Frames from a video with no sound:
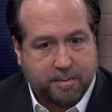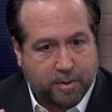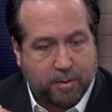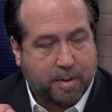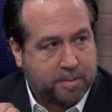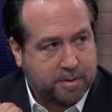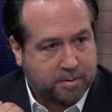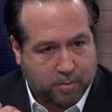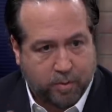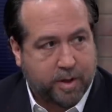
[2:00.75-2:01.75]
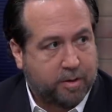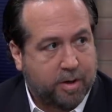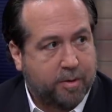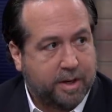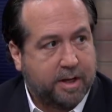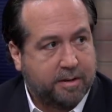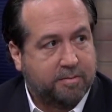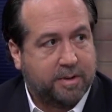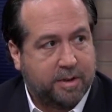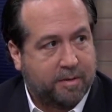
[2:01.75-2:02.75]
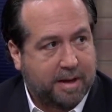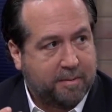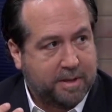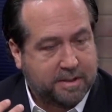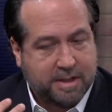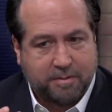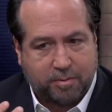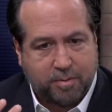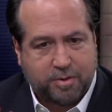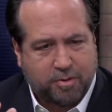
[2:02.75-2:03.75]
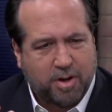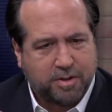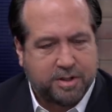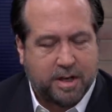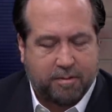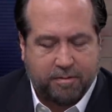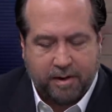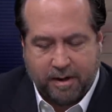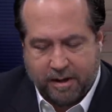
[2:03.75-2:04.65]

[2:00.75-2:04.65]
chemical weapons, we are going in. You know, I mean, he said strong stuff.